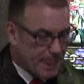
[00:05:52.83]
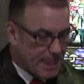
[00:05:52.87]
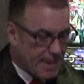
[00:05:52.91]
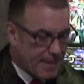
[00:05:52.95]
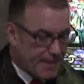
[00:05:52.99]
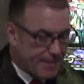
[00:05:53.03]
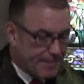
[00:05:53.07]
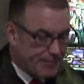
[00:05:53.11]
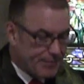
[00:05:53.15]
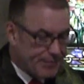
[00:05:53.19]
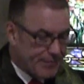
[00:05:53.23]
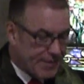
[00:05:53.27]

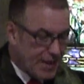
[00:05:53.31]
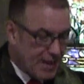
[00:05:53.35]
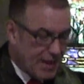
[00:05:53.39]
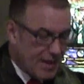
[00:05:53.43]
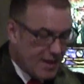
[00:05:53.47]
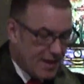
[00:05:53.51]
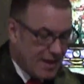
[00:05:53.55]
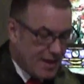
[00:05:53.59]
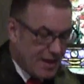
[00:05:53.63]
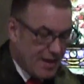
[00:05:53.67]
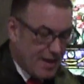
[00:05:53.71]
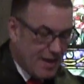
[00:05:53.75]

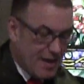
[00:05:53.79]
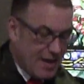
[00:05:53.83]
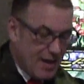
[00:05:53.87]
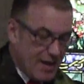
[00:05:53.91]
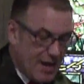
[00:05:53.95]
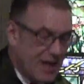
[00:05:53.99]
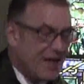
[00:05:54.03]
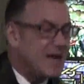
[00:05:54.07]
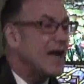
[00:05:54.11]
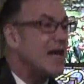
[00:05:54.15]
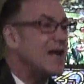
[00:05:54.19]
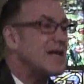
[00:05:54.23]

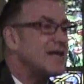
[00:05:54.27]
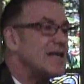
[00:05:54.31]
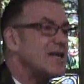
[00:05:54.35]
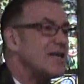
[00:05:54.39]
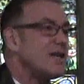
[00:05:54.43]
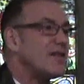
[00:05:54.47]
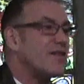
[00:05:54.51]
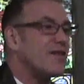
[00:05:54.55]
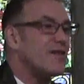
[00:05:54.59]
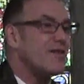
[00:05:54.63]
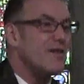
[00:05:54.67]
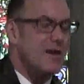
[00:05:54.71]
In
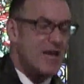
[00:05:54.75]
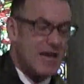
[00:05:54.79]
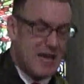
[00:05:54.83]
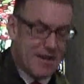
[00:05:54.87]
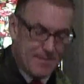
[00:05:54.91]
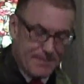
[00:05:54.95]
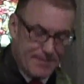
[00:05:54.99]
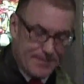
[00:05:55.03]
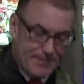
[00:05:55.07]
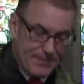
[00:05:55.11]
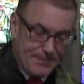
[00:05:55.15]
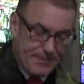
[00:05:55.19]

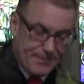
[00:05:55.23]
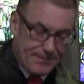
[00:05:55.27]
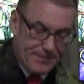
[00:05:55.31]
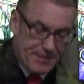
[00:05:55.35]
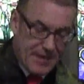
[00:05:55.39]
1930,